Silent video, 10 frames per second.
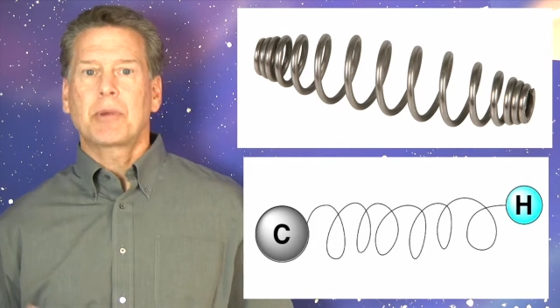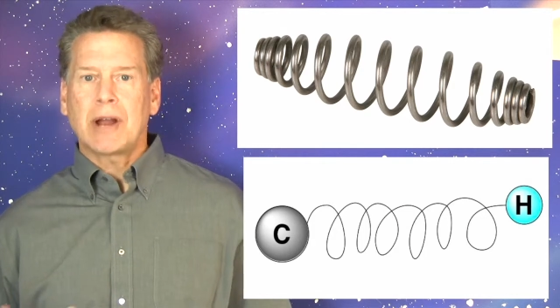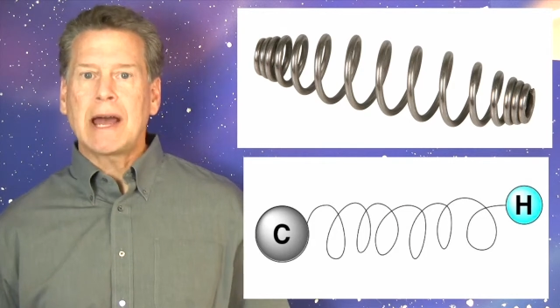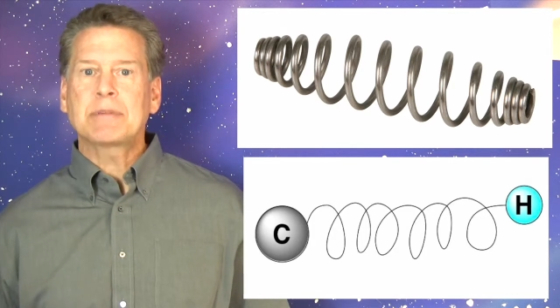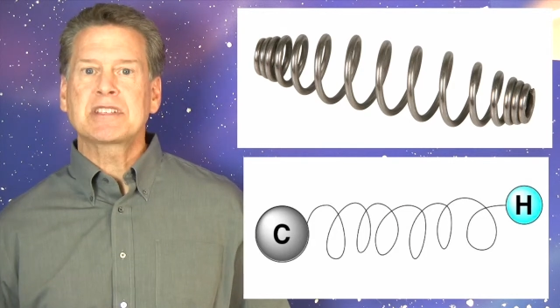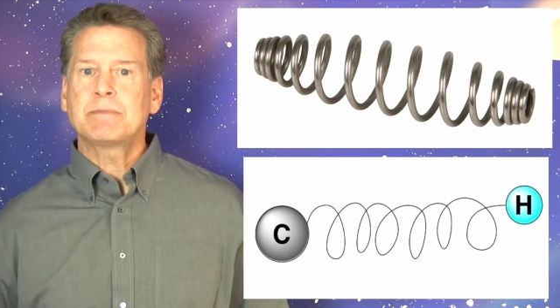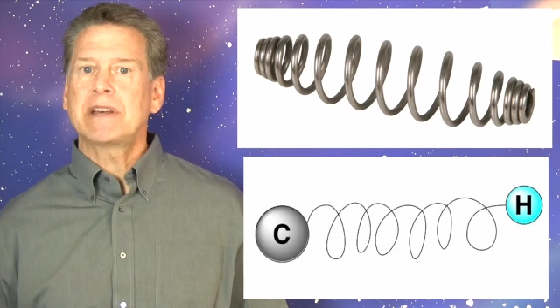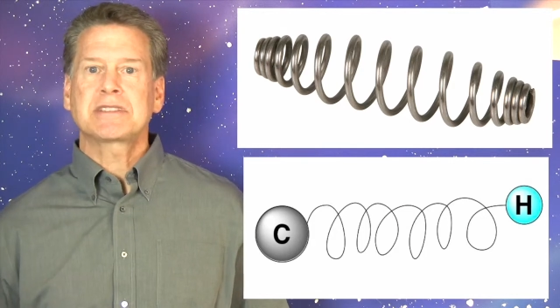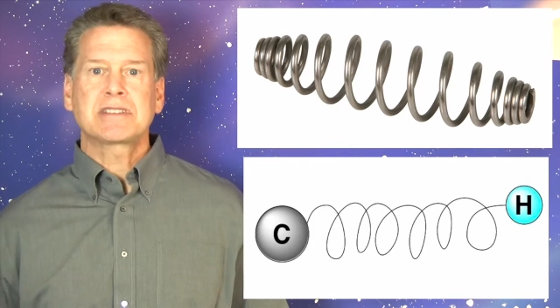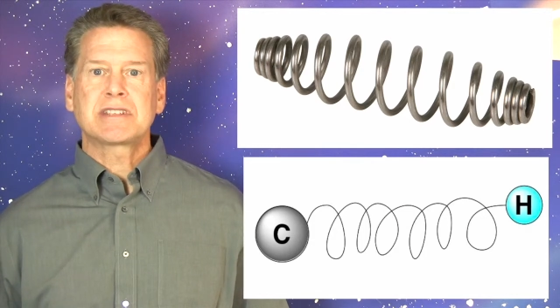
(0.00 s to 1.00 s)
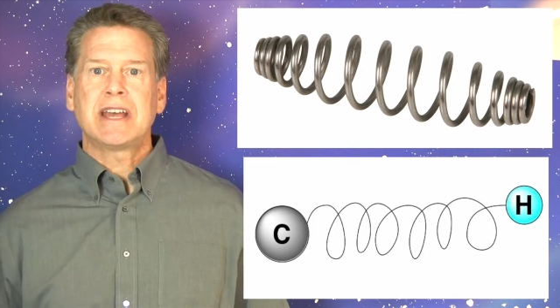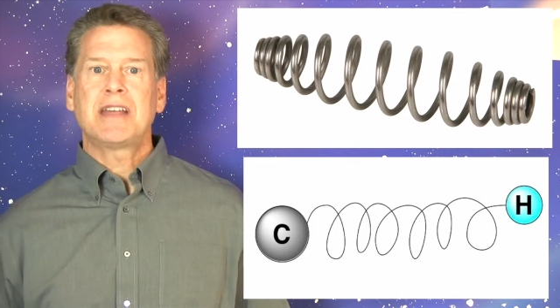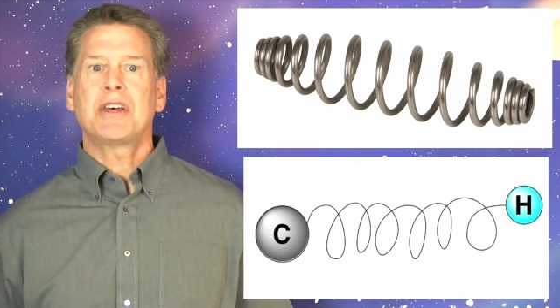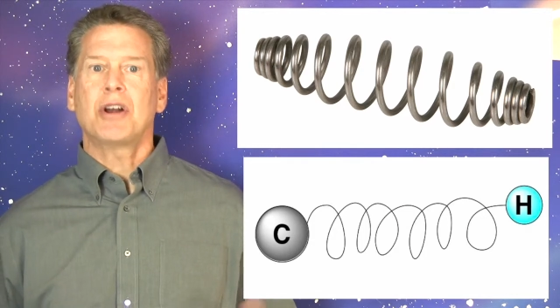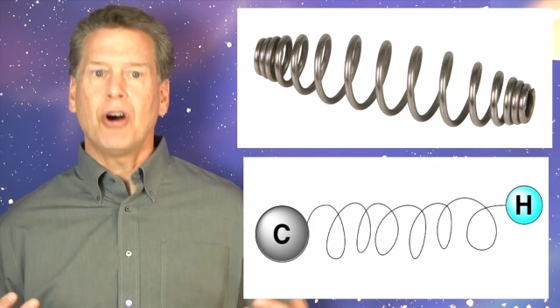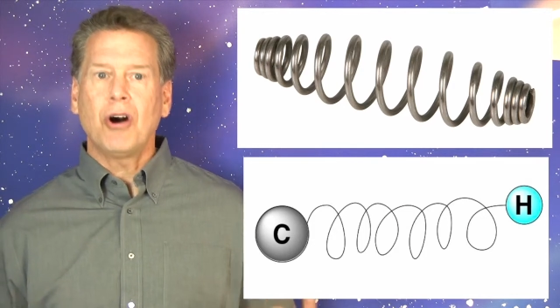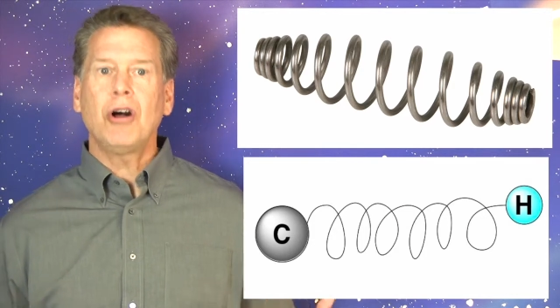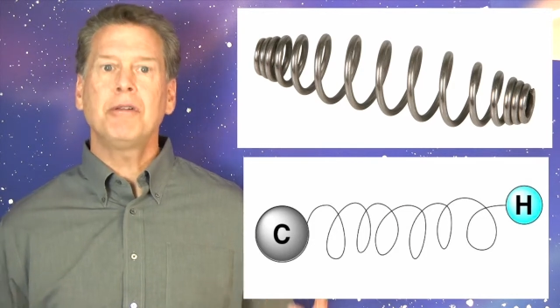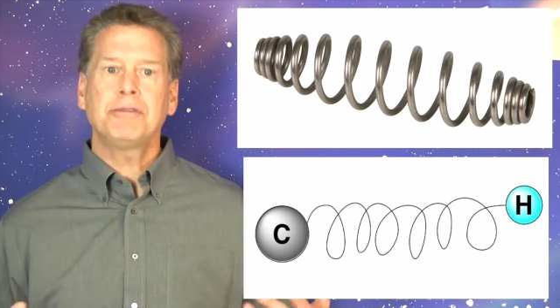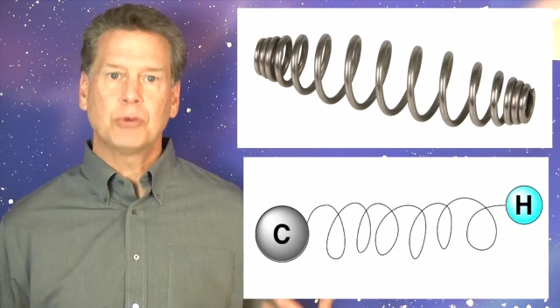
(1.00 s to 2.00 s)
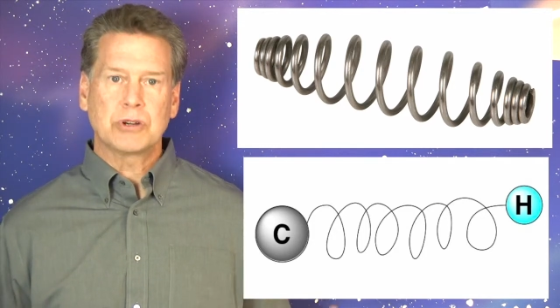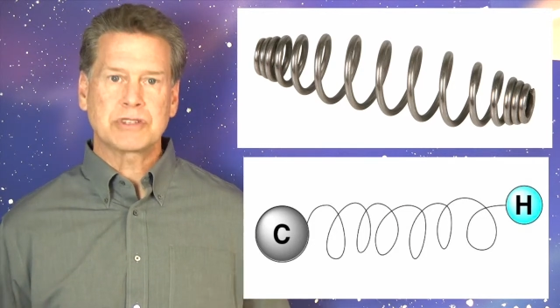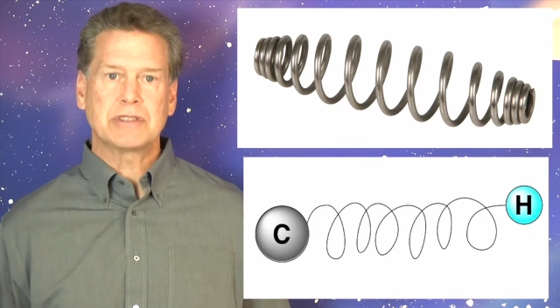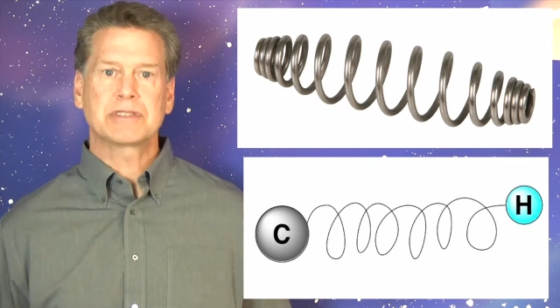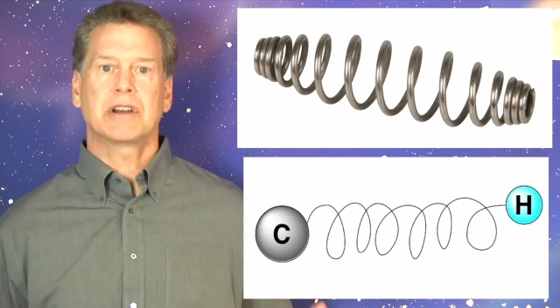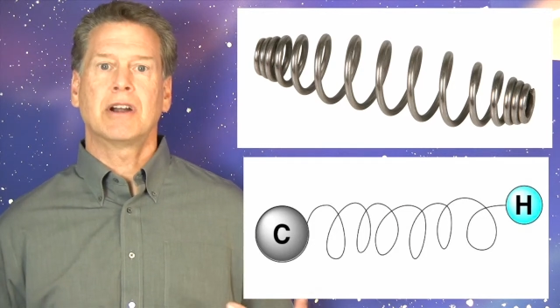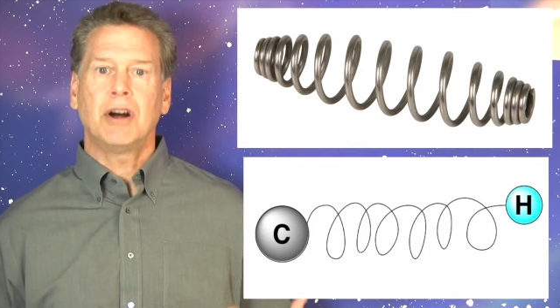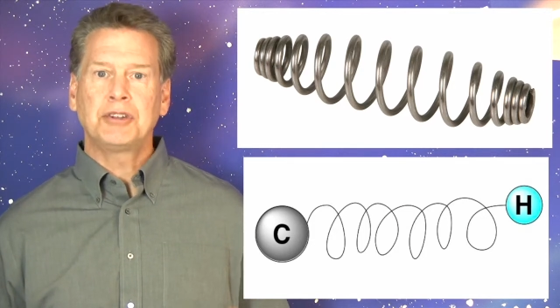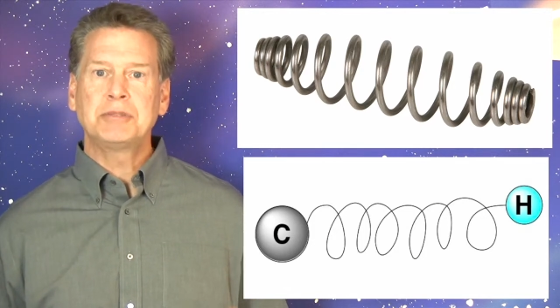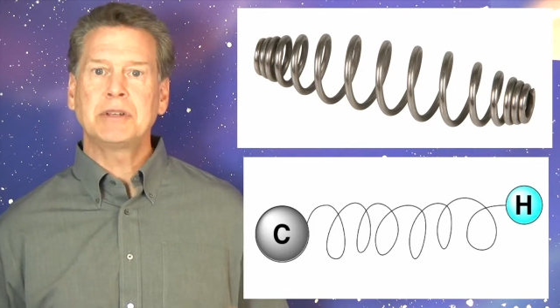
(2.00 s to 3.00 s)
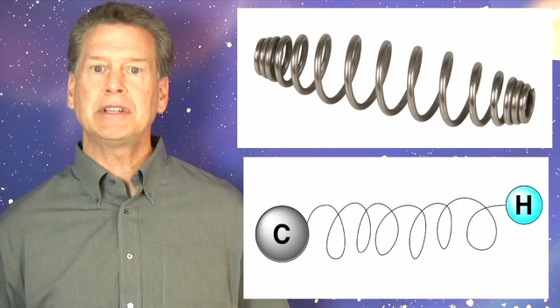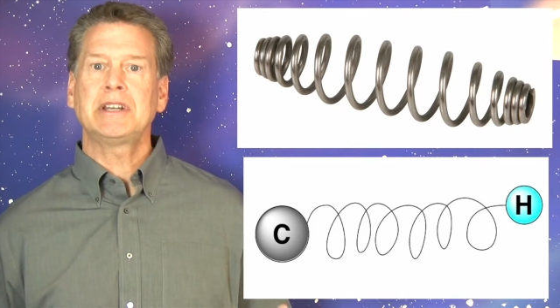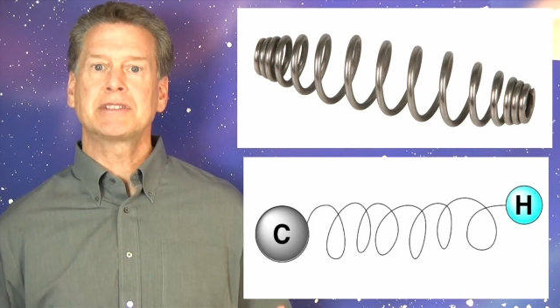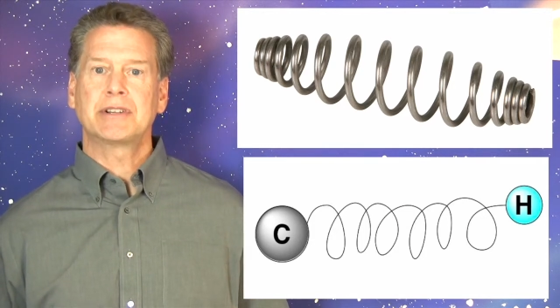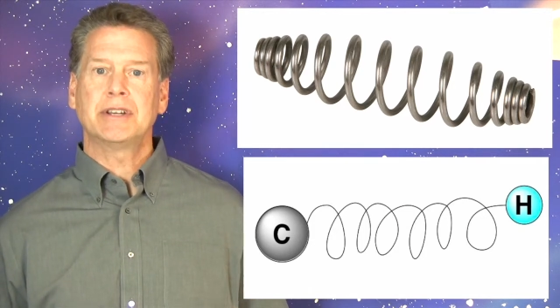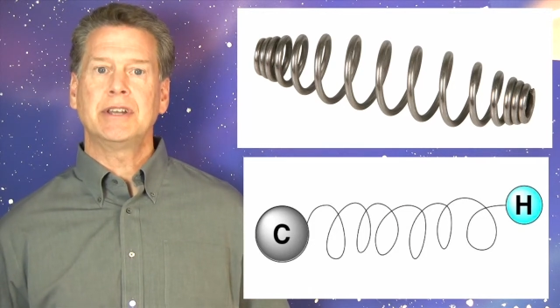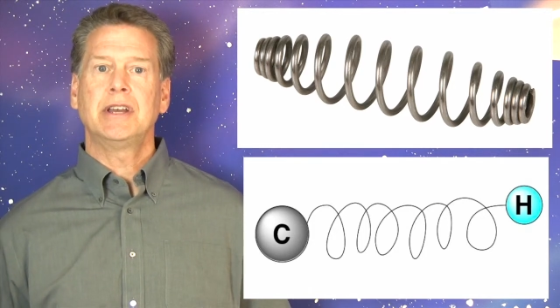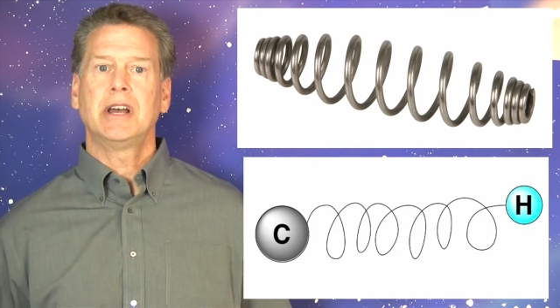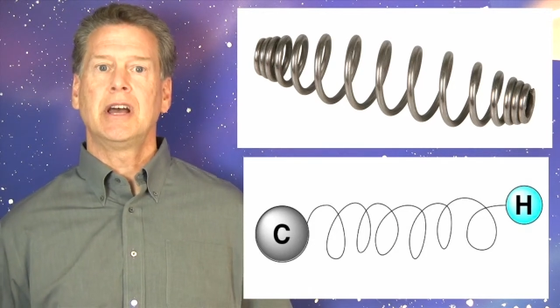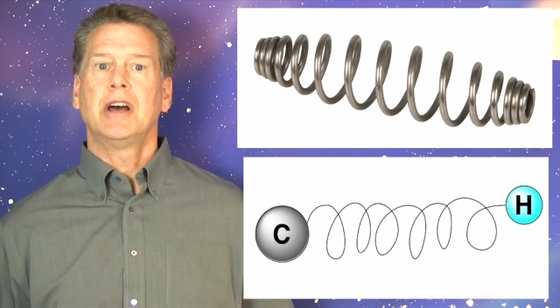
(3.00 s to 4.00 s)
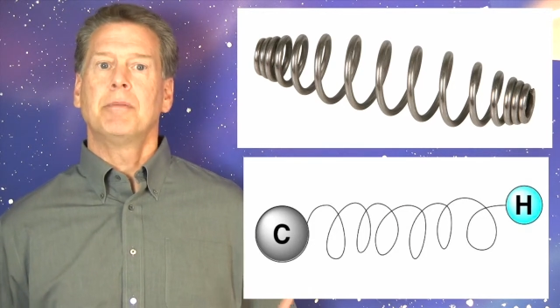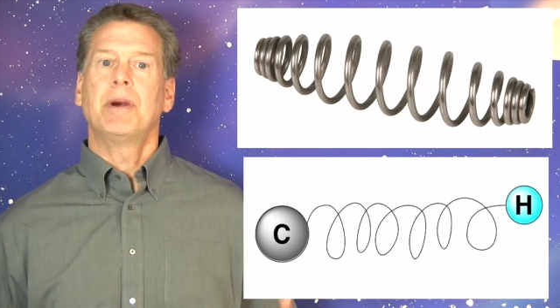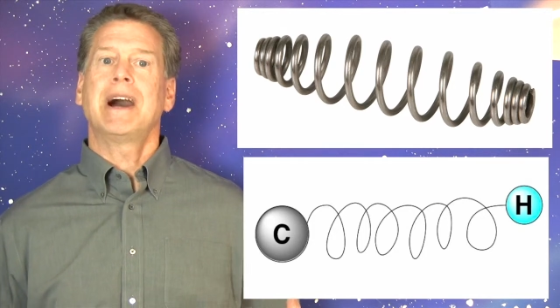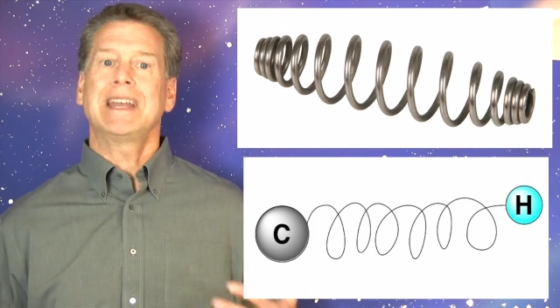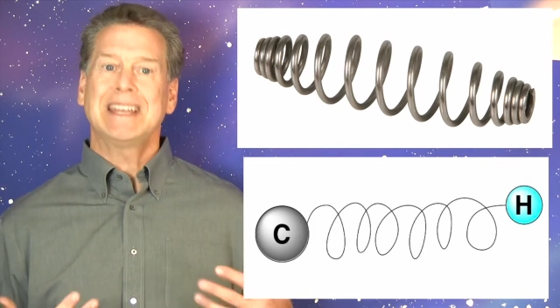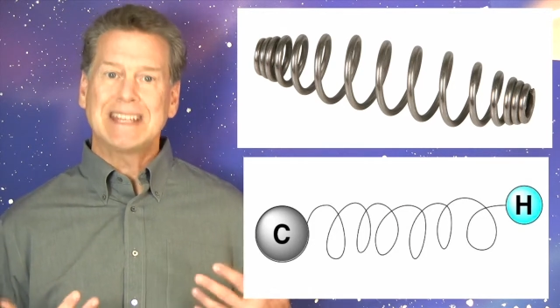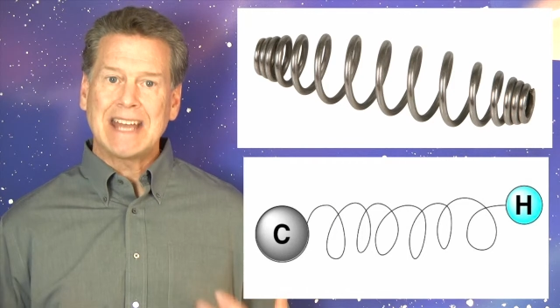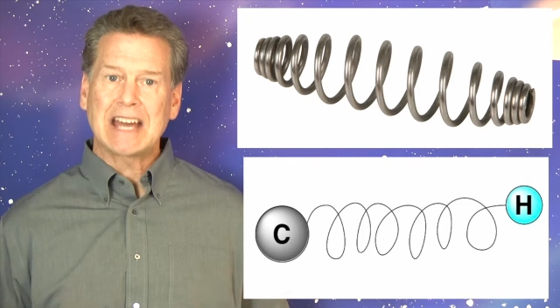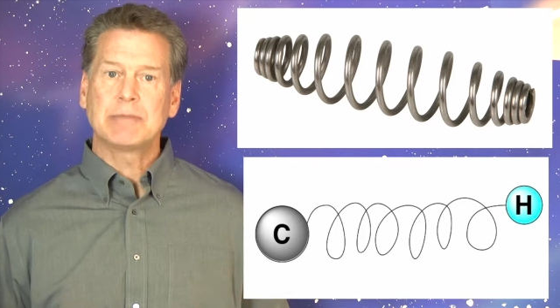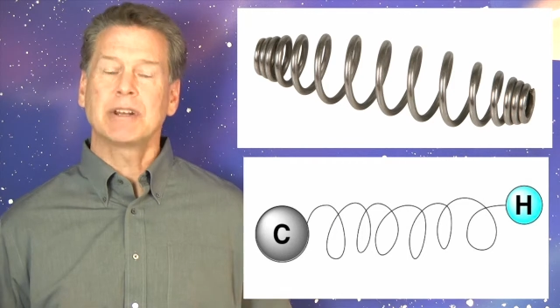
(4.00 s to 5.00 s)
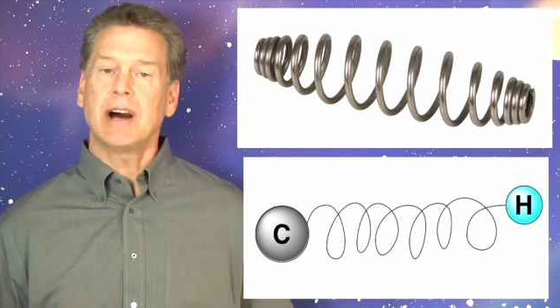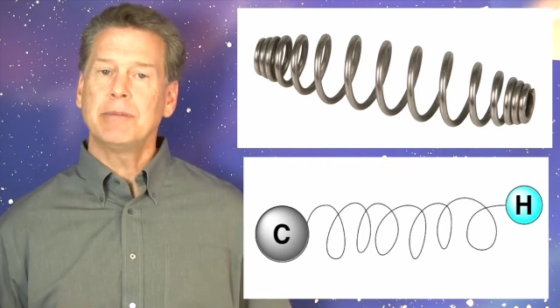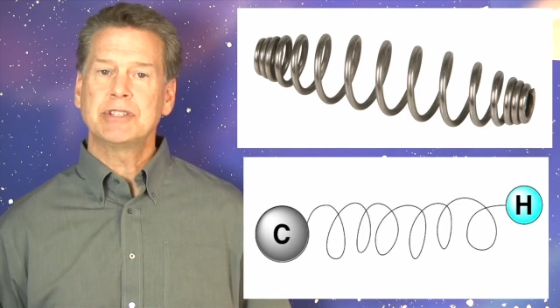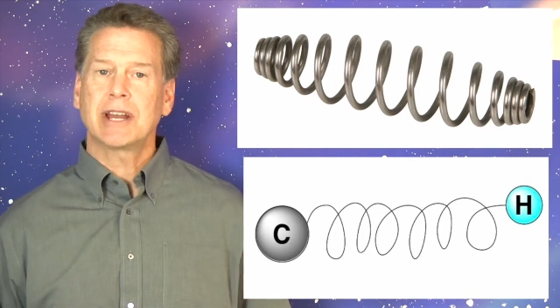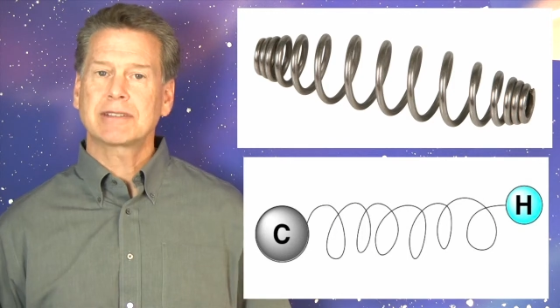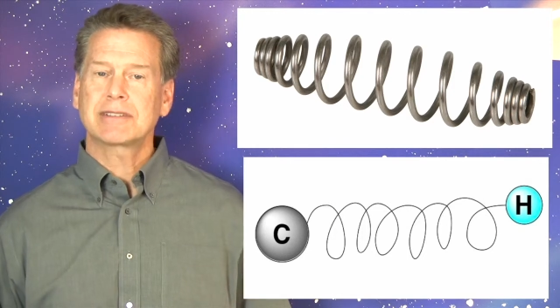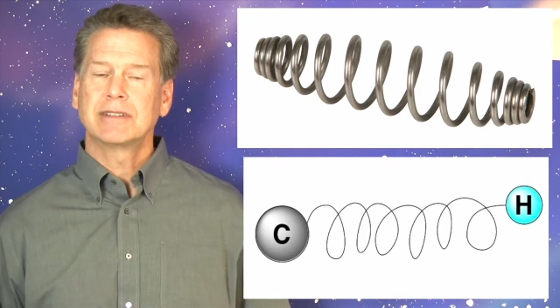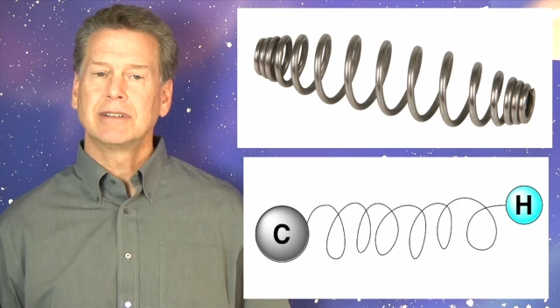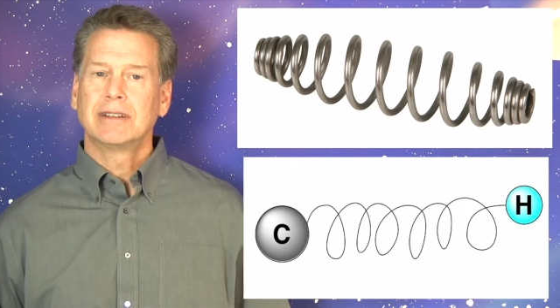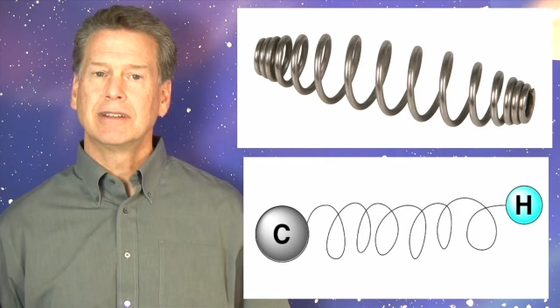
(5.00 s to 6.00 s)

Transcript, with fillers: perhaps it's best to say that all forces are ultimately exerted by inanimate objects.